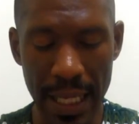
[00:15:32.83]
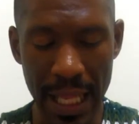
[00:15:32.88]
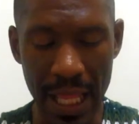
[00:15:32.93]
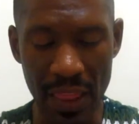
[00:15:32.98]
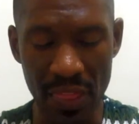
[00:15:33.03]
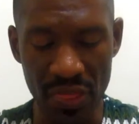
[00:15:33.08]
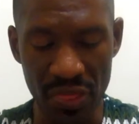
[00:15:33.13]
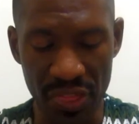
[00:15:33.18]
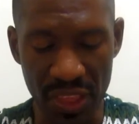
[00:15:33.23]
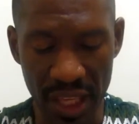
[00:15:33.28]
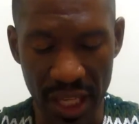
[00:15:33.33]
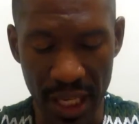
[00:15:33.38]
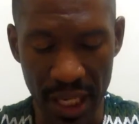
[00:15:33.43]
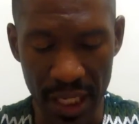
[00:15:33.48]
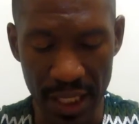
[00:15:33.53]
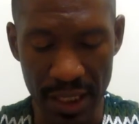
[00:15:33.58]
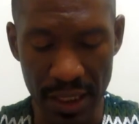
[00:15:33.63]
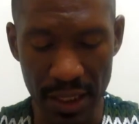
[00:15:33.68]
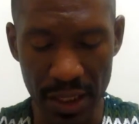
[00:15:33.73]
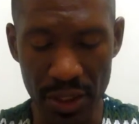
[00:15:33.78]
And
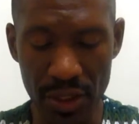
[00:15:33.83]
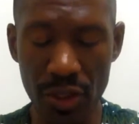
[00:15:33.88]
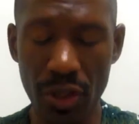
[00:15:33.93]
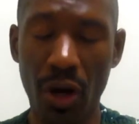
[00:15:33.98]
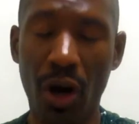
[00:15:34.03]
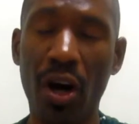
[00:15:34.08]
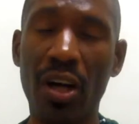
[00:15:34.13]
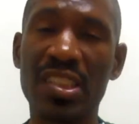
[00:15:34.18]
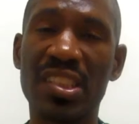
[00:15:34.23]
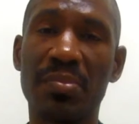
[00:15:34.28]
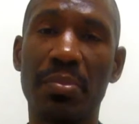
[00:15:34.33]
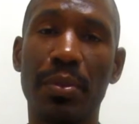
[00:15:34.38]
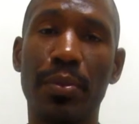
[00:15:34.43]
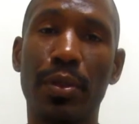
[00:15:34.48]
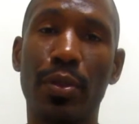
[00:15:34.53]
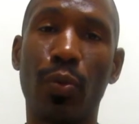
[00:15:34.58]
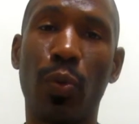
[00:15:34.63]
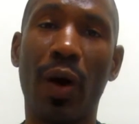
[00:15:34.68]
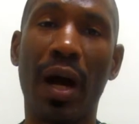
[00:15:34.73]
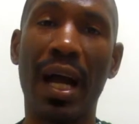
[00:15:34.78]
then you'll also be
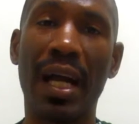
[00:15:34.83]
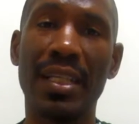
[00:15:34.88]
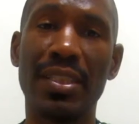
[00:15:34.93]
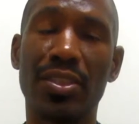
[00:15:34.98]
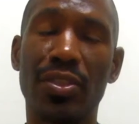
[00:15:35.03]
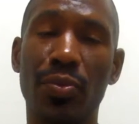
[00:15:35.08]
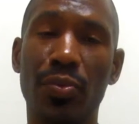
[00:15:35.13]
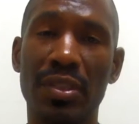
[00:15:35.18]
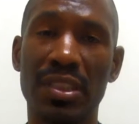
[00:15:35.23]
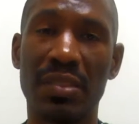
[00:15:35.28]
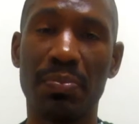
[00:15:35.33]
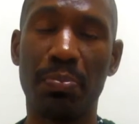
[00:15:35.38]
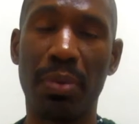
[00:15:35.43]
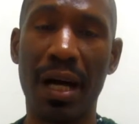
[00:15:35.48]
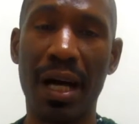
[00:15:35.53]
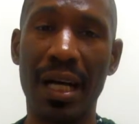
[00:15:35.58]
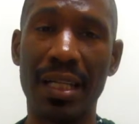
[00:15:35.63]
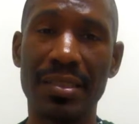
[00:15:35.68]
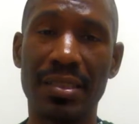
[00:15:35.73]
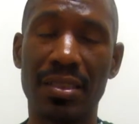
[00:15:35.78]
required to
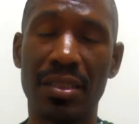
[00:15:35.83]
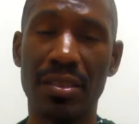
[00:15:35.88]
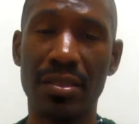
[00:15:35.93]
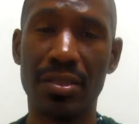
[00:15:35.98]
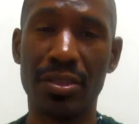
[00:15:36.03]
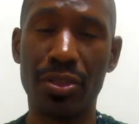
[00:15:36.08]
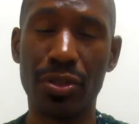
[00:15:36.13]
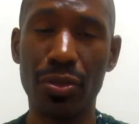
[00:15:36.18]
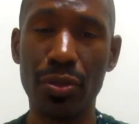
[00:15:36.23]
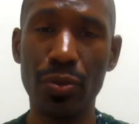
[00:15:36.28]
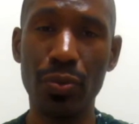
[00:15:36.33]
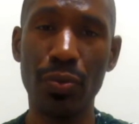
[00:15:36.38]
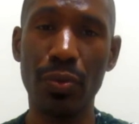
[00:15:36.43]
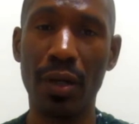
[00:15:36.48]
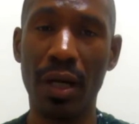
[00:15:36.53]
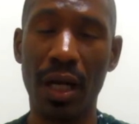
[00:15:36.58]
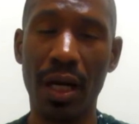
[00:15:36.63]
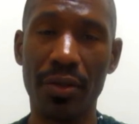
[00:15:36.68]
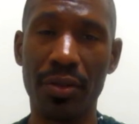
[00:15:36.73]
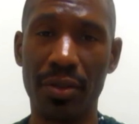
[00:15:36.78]
respond to
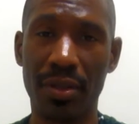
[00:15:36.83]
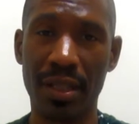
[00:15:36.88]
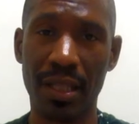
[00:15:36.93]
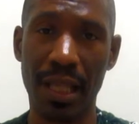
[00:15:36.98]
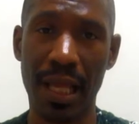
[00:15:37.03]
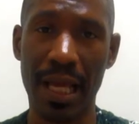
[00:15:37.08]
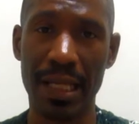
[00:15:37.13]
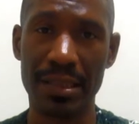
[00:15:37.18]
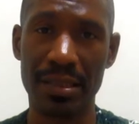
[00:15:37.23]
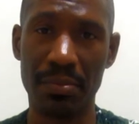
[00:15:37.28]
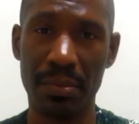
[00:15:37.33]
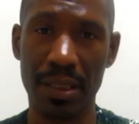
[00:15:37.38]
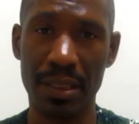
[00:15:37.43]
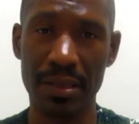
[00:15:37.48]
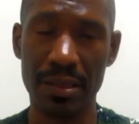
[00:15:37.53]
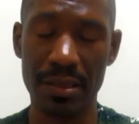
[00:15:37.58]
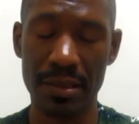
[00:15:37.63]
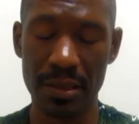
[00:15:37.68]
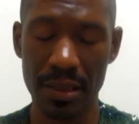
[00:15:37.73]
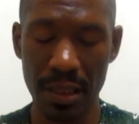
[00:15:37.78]
2 other
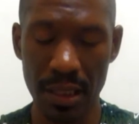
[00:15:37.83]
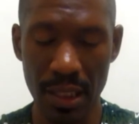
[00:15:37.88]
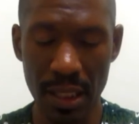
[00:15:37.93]
classmates.